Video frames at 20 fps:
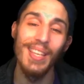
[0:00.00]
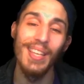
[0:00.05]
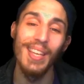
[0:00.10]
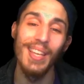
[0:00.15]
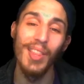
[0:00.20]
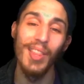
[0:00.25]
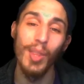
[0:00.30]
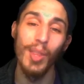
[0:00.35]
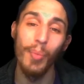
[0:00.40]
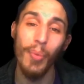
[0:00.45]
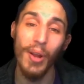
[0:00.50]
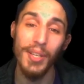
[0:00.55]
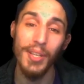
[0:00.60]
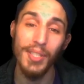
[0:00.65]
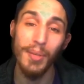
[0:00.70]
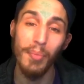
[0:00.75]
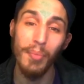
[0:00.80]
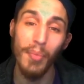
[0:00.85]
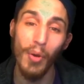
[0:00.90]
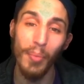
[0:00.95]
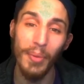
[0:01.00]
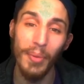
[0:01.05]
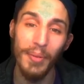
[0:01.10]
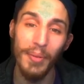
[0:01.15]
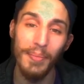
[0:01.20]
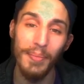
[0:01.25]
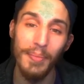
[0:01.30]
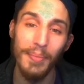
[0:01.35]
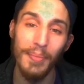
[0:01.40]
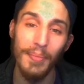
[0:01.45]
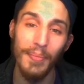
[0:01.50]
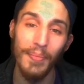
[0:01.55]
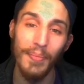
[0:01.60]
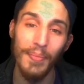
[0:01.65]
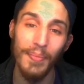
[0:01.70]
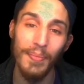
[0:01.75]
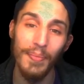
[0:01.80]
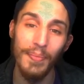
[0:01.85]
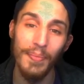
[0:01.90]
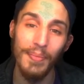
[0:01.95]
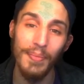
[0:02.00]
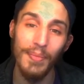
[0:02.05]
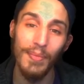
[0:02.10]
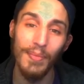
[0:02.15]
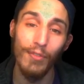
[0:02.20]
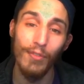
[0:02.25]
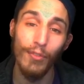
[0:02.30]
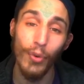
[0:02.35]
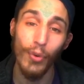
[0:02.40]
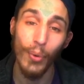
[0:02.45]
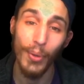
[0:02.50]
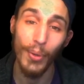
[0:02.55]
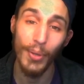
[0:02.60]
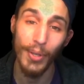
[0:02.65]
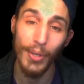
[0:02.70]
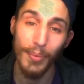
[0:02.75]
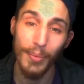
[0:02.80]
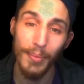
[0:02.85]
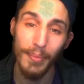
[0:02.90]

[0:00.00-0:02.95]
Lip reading: in the present moment for you.